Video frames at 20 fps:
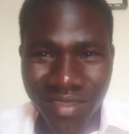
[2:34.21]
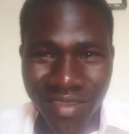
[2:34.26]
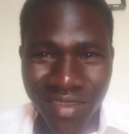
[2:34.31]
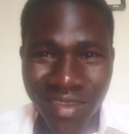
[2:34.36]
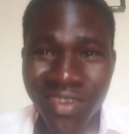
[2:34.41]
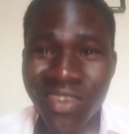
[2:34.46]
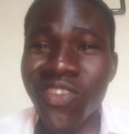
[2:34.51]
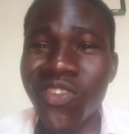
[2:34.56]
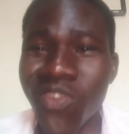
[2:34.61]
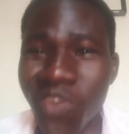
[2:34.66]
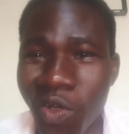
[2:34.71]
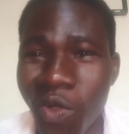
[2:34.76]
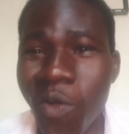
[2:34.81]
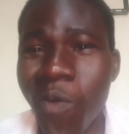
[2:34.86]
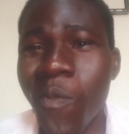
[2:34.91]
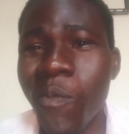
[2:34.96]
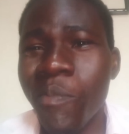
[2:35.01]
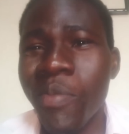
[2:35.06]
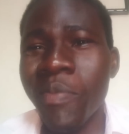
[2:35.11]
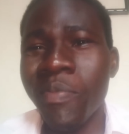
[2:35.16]

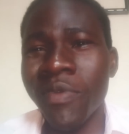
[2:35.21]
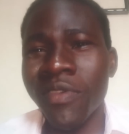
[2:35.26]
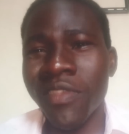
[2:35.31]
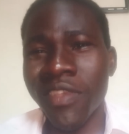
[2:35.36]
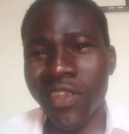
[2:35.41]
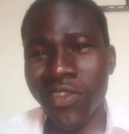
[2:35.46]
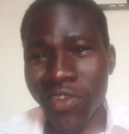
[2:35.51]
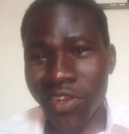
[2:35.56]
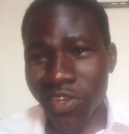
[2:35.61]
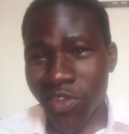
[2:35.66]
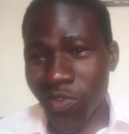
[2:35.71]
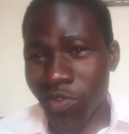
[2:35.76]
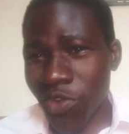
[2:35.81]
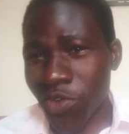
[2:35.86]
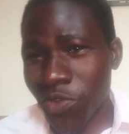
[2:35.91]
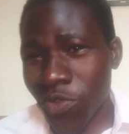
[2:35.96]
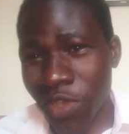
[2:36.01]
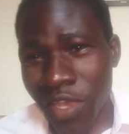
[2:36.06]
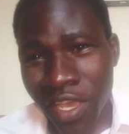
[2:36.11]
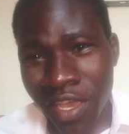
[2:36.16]
No, people, they don't go
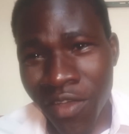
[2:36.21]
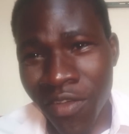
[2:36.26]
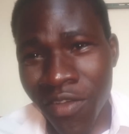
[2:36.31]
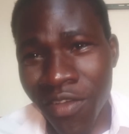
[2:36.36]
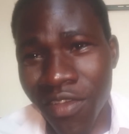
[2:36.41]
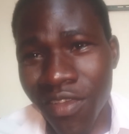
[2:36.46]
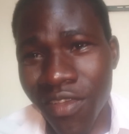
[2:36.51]
to hell.